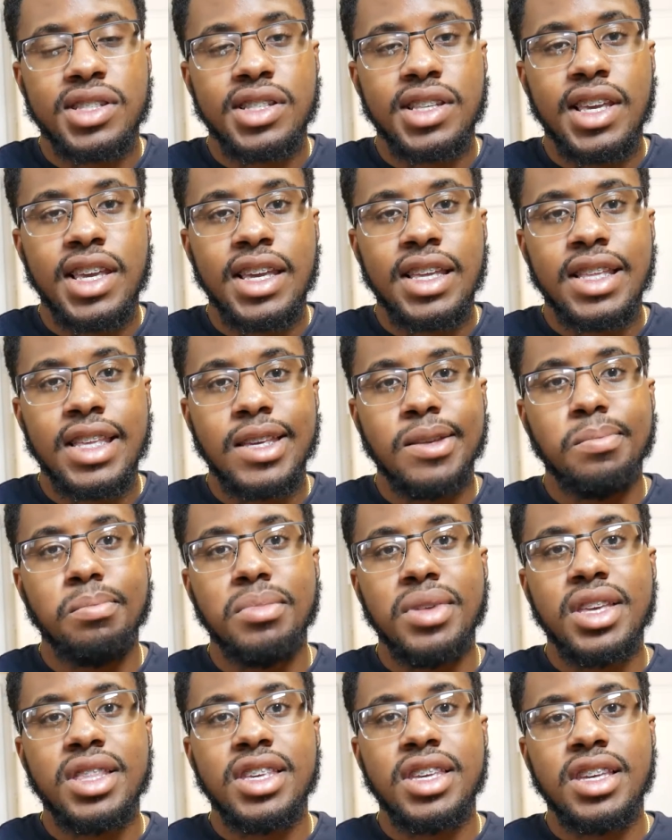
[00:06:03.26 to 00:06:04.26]
get
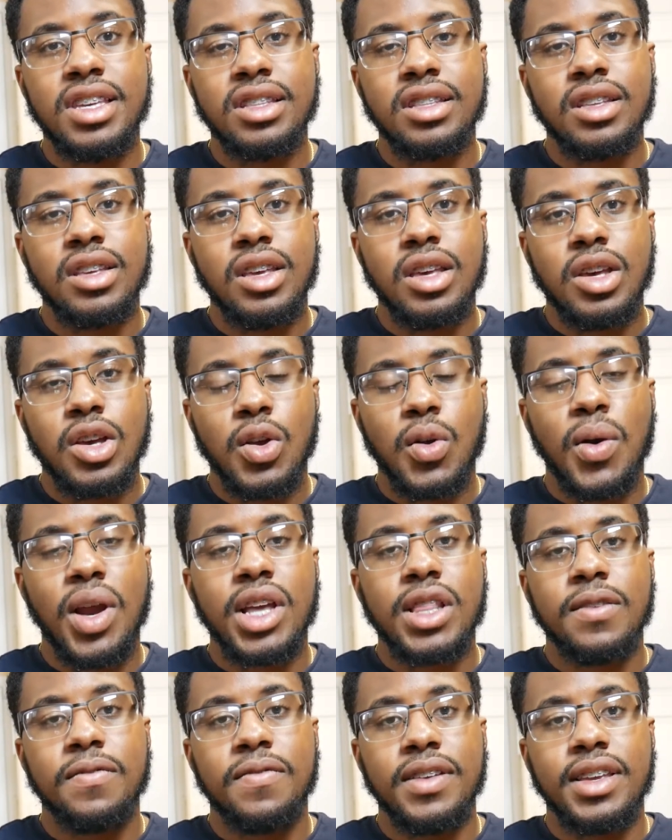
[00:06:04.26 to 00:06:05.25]
immediate
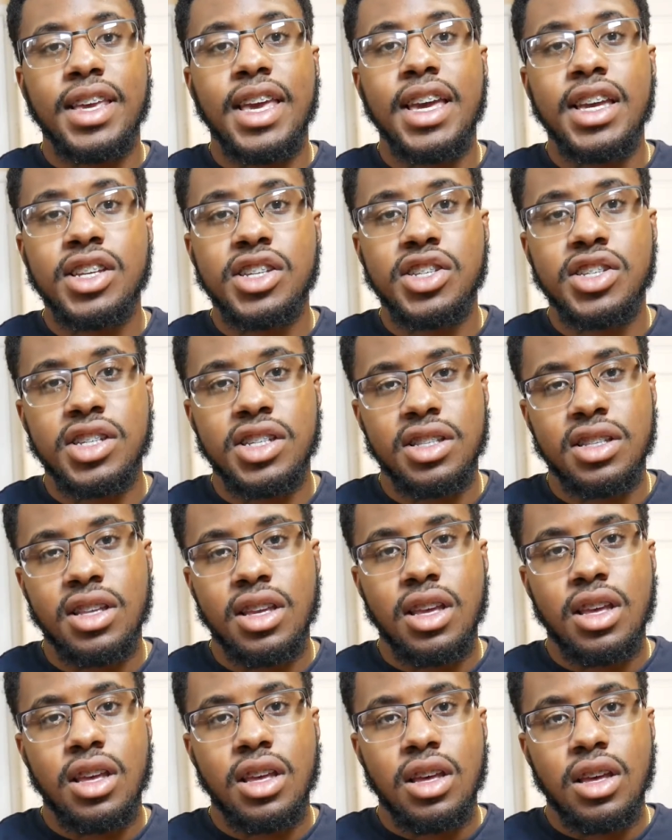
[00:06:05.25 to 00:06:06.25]
gratification
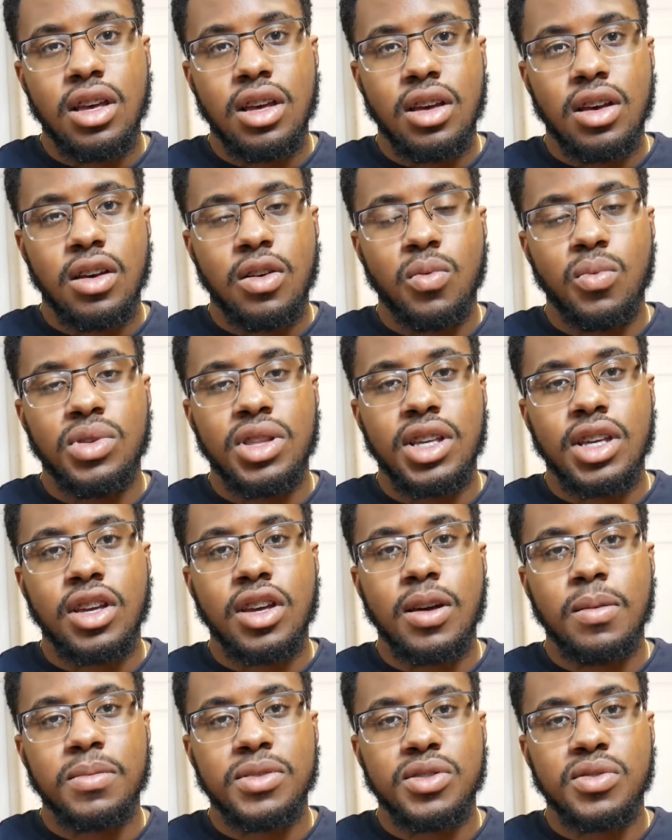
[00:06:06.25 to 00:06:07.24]
when it
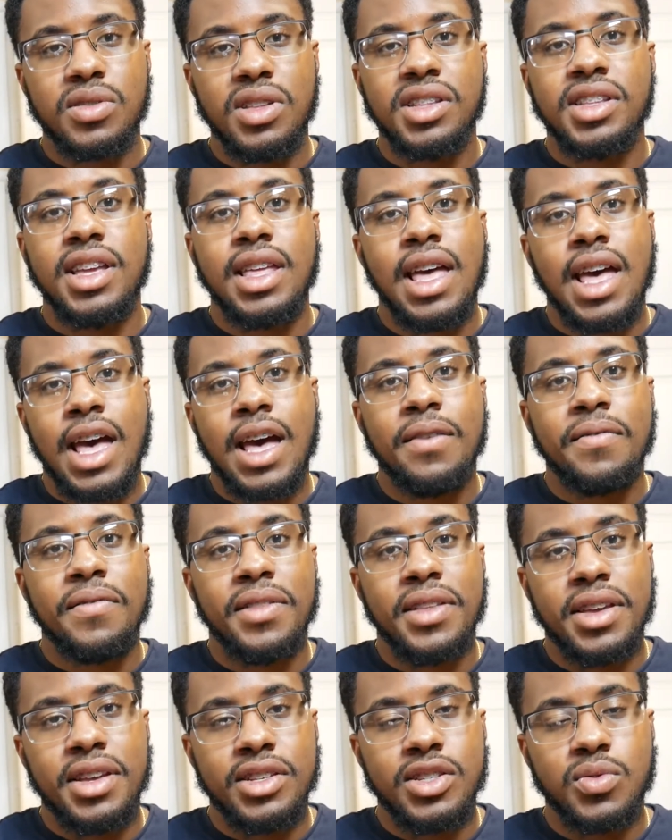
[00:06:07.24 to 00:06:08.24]
comes to the debt
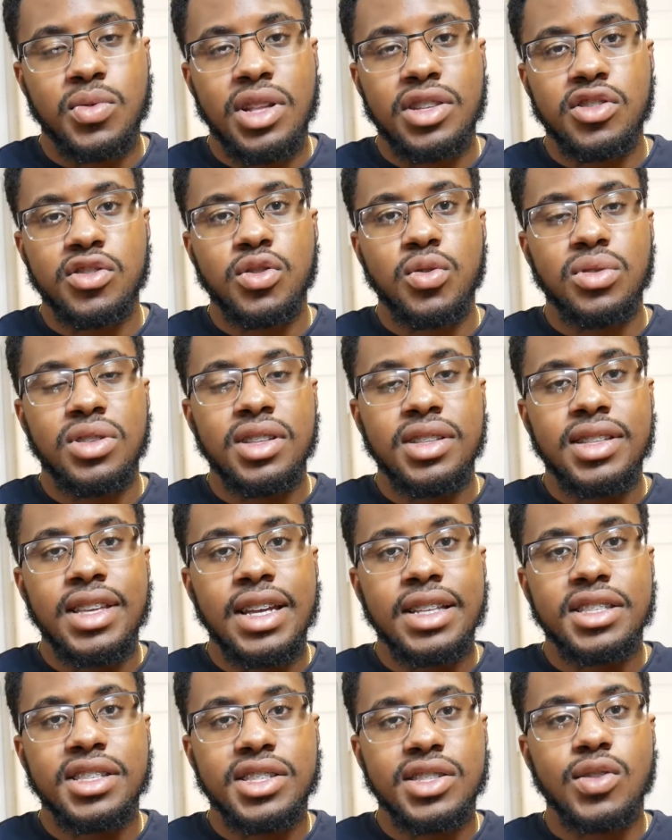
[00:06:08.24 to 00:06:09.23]
Avalanche, that you do the
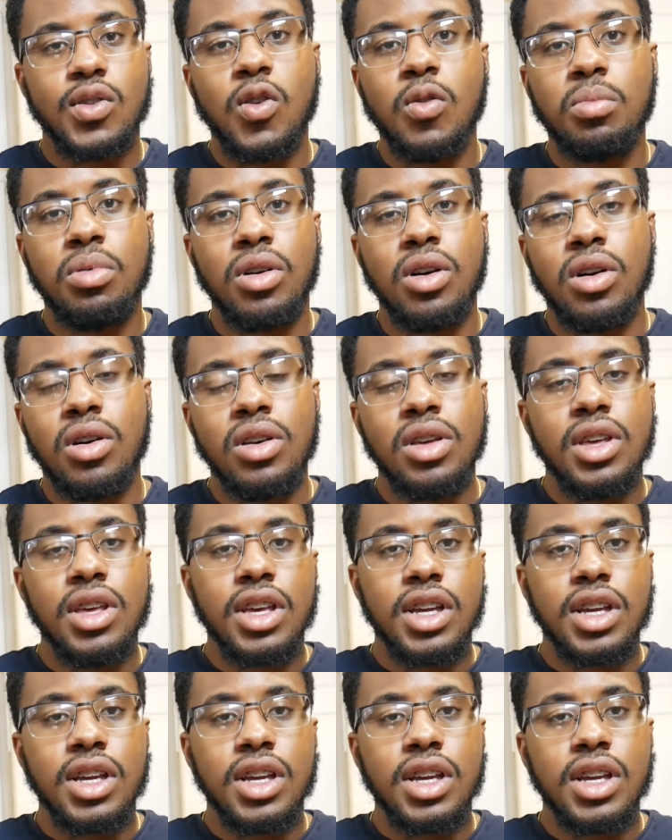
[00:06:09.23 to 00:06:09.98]
debt Snowball.